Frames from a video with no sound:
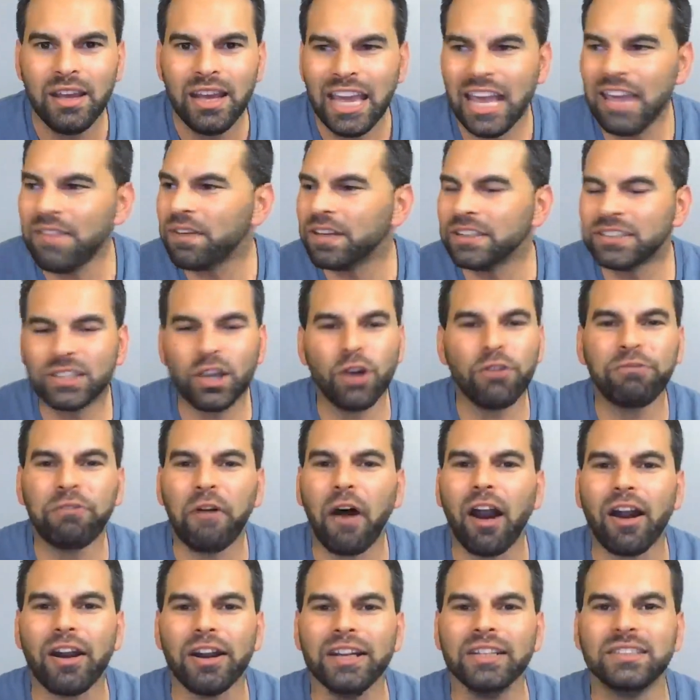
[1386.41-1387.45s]
Even so
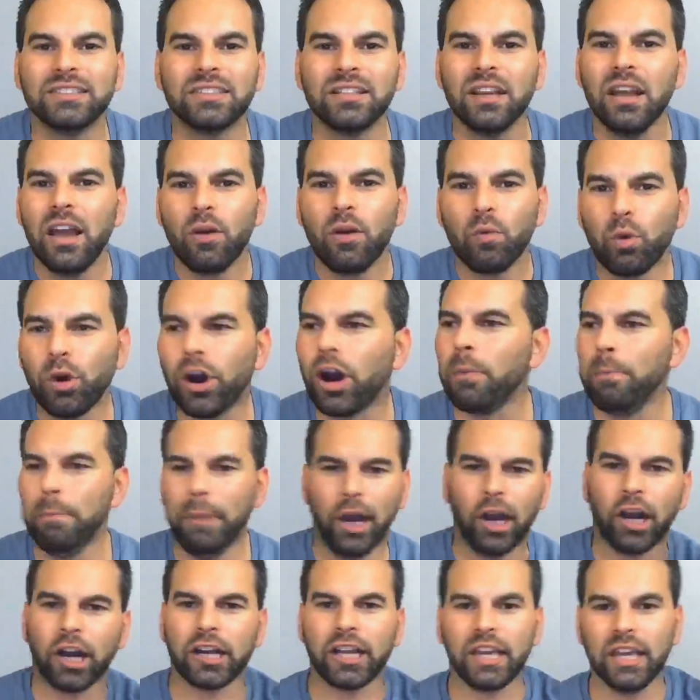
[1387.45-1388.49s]
far as we're
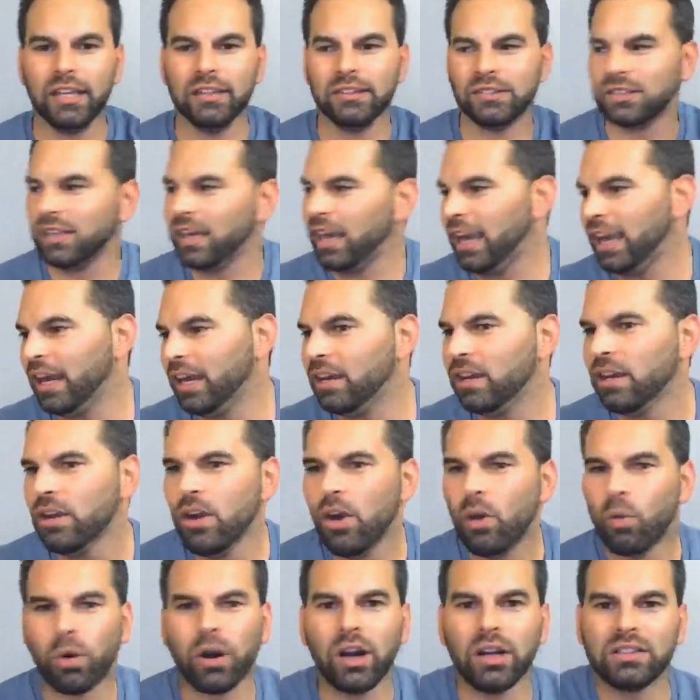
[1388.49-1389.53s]
Americans and
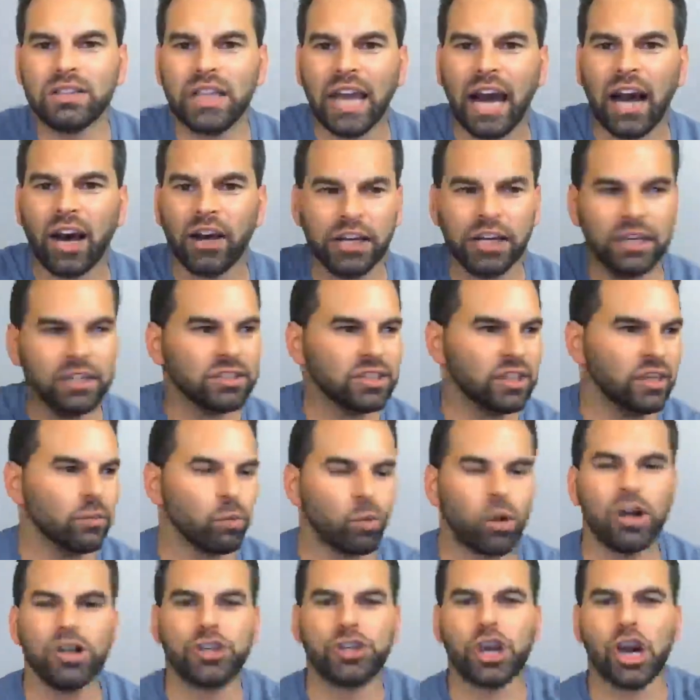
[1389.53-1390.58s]
we're Italians and
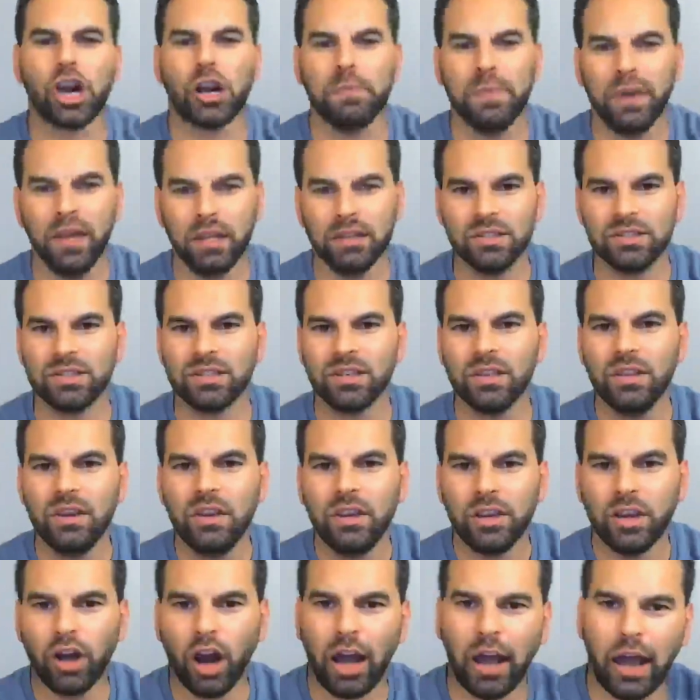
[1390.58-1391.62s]
we're Germans.
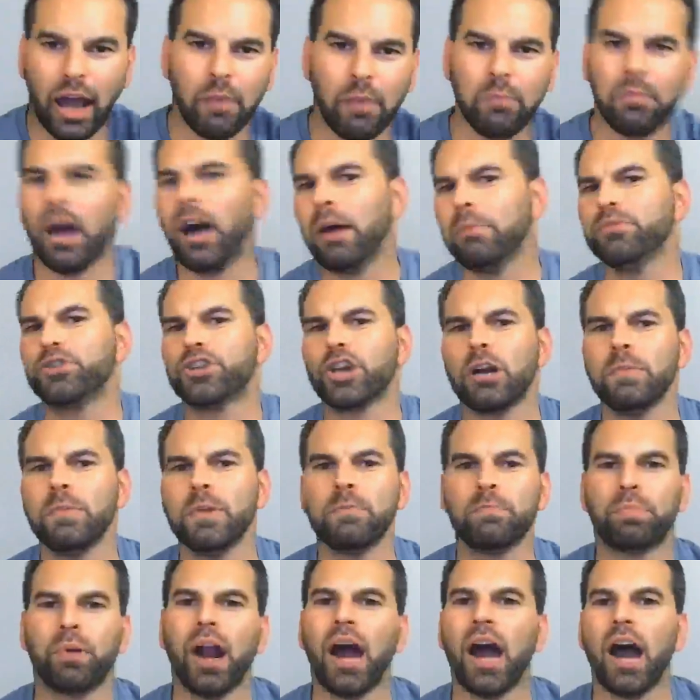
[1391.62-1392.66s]
You know, I'm
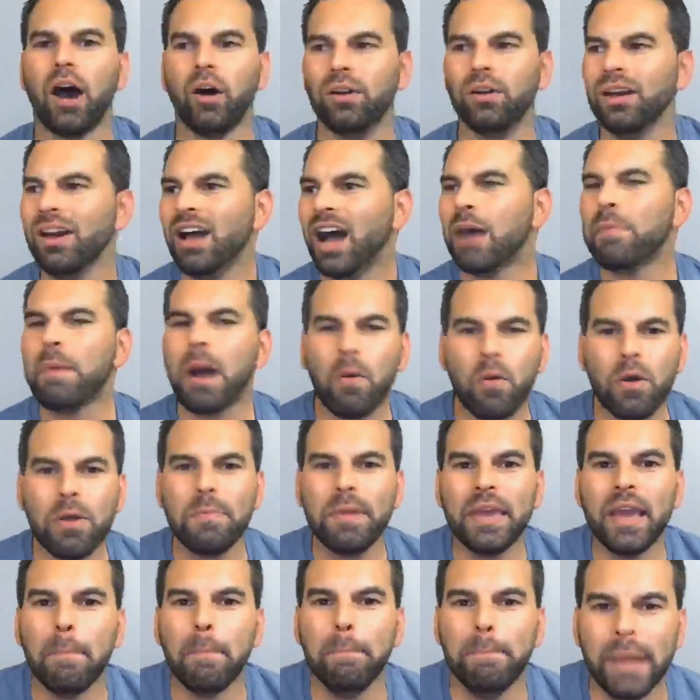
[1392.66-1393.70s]
German proud. How about we
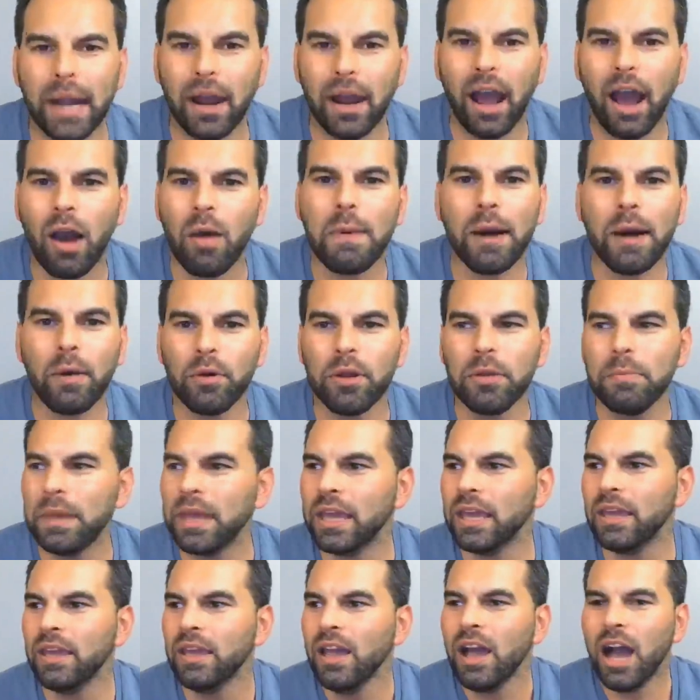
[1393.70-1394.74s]

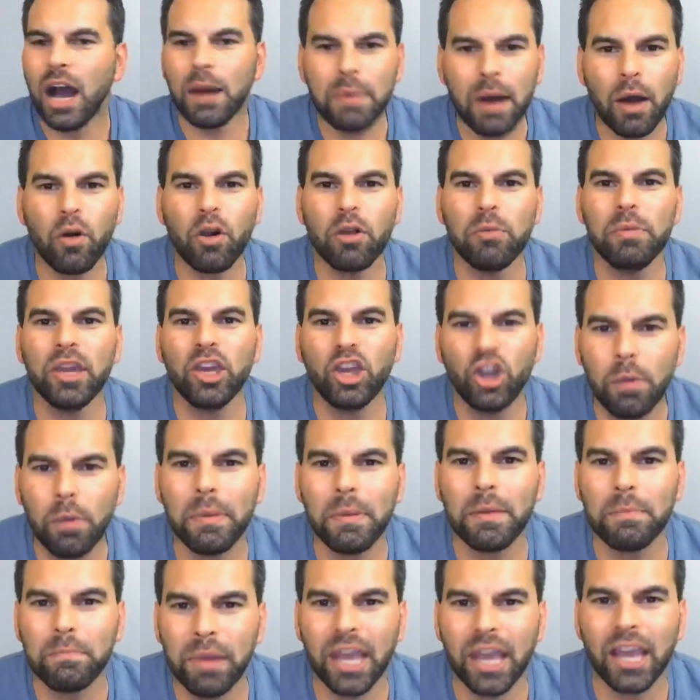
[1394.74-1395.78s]
be
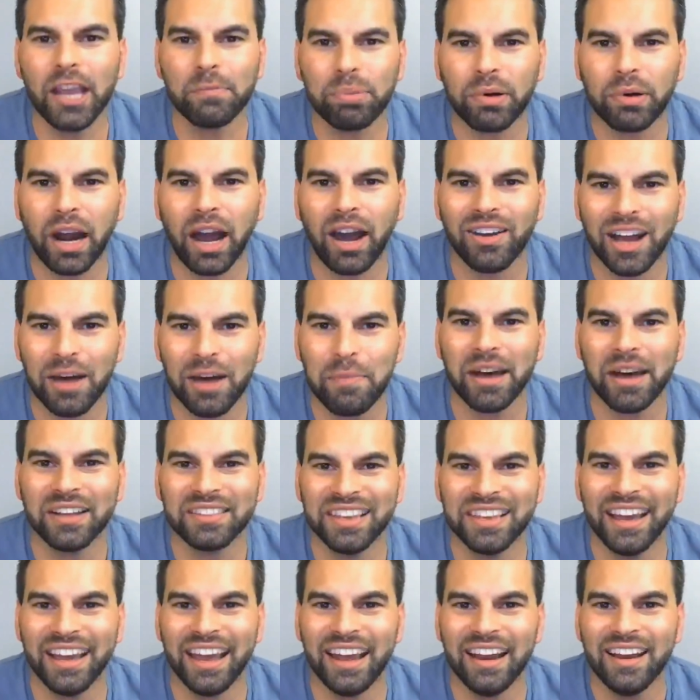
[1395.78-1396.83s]
human being proud? How about
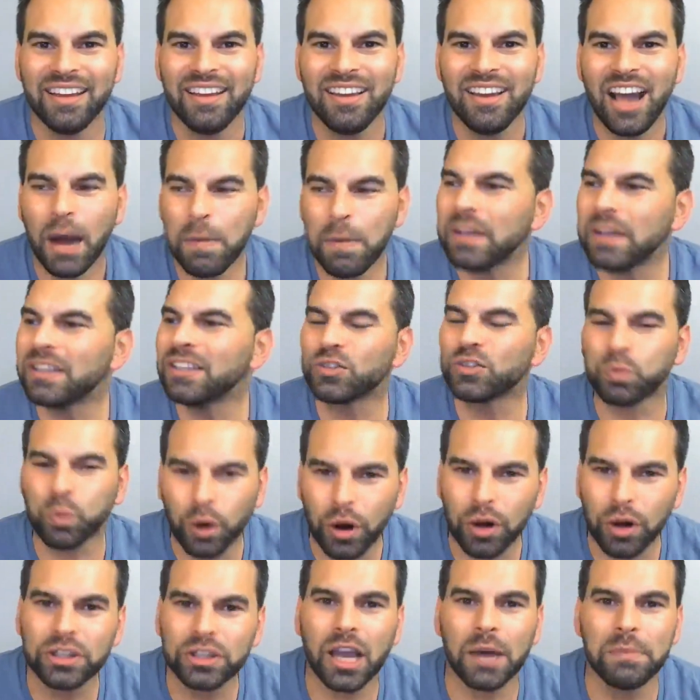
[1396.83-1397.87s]
that? How about this
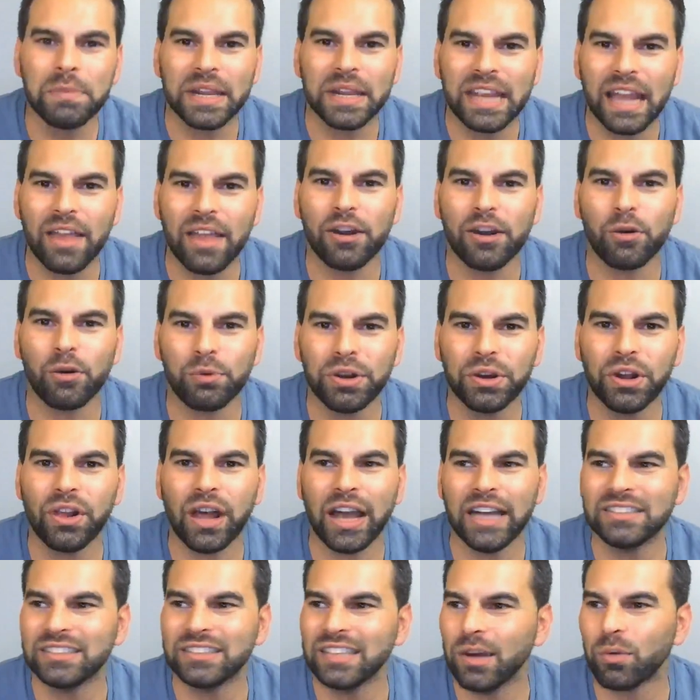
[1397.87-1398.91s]
world come together and
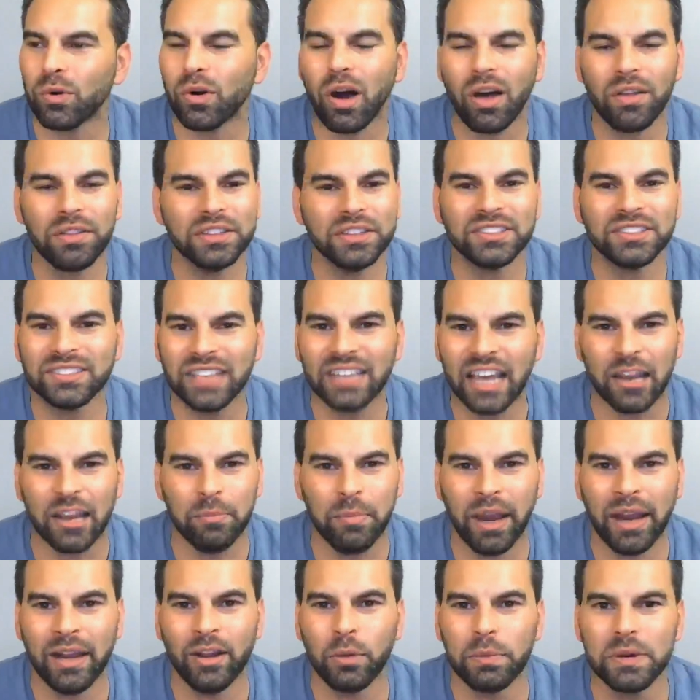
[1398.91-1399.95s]
realize that we're all the same,
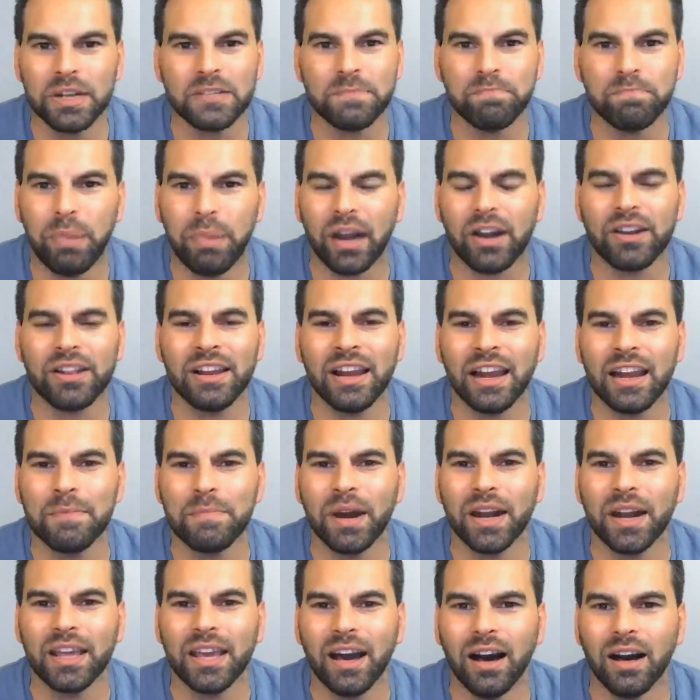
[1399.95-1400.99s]
man? Nobody's better than
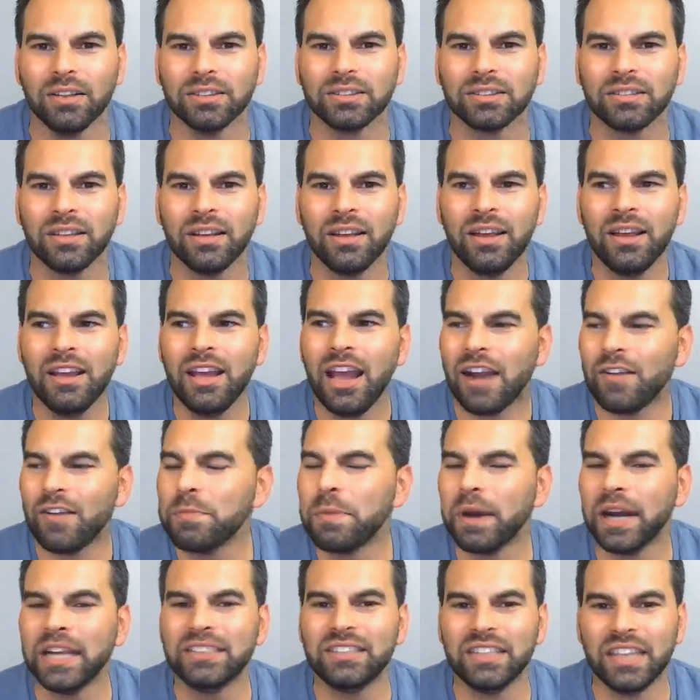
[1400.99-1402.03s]
anybody else.
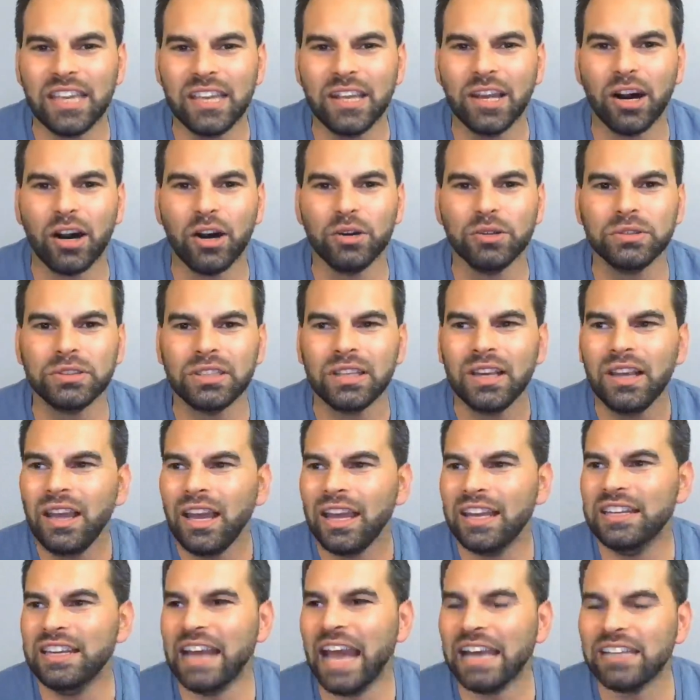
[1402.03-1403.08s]
Everybody's egos
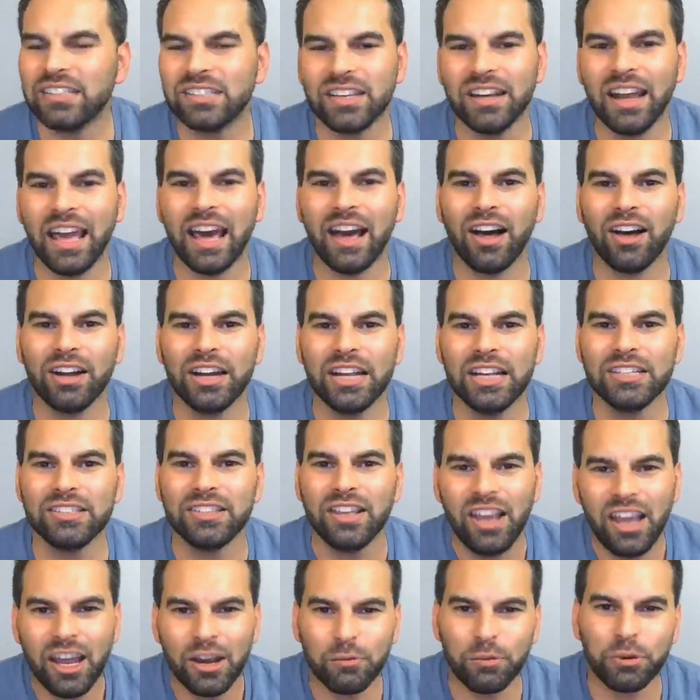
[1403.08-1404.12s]
and
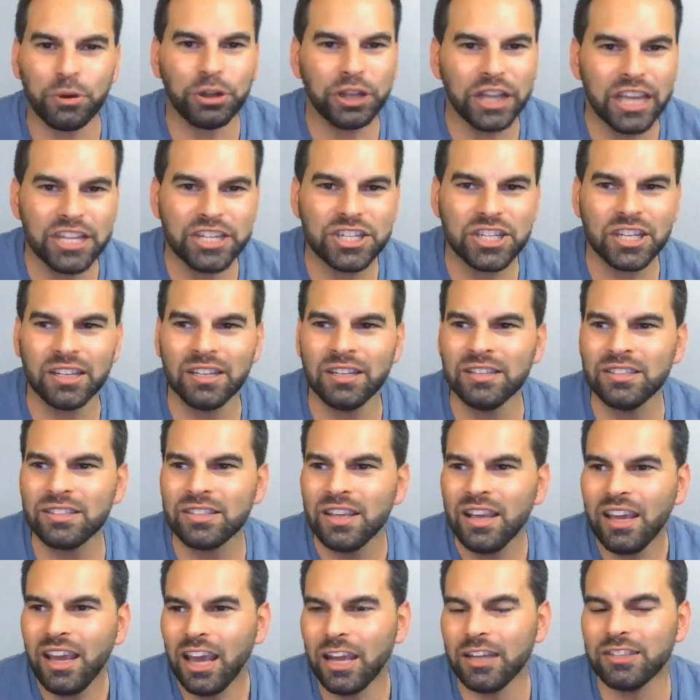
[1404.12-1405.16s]
nationalities and
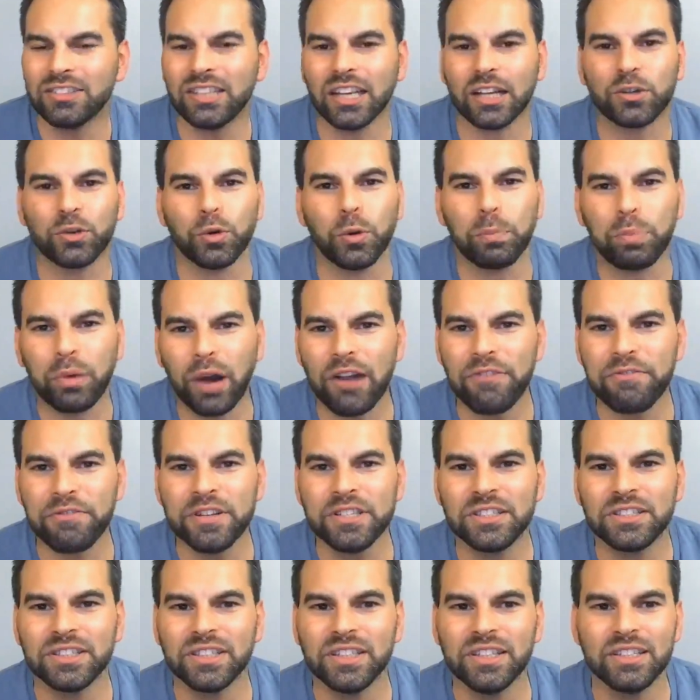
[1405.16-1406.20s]
religions and sexual
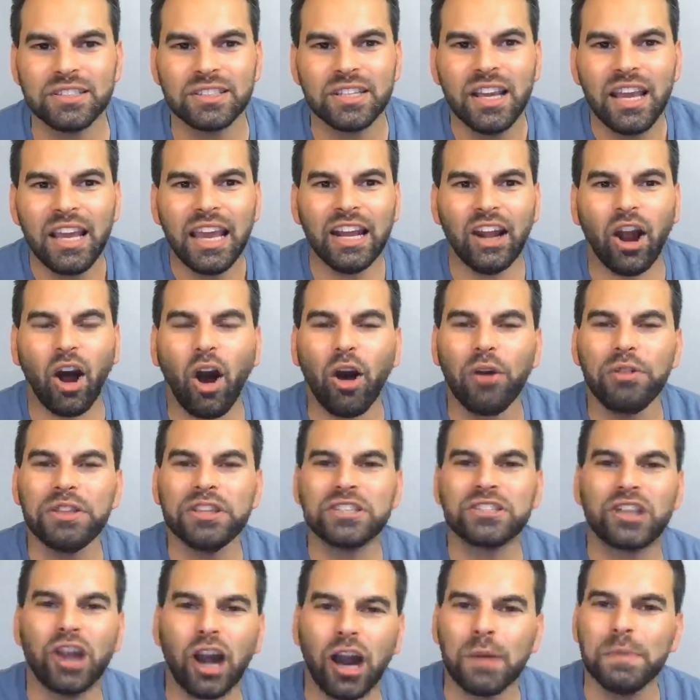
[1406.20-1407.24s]
preferences and all
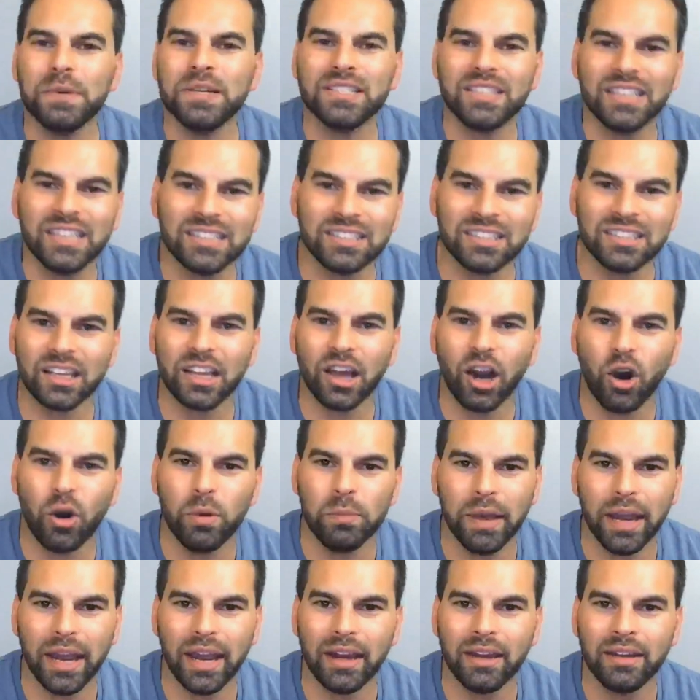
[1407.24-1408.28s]
this garbage needs to
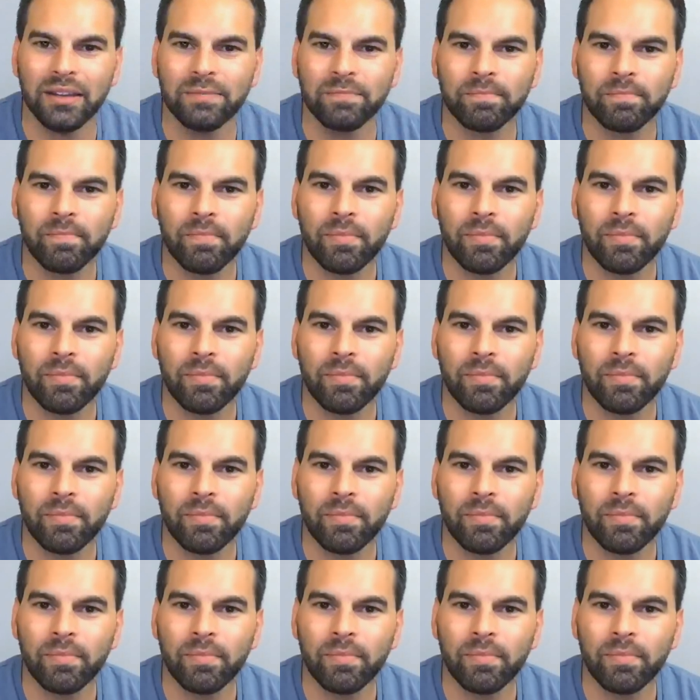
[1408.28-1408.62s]
go, man.